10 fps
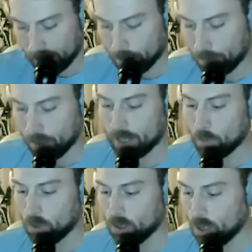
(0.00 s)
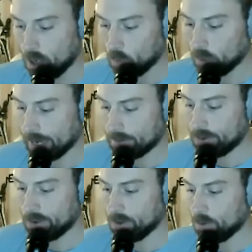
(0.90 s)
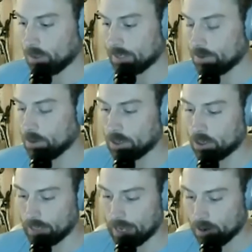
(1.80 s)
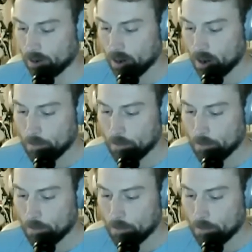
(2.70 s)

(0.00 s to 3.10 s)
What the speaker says: a book that we'll get to a little later,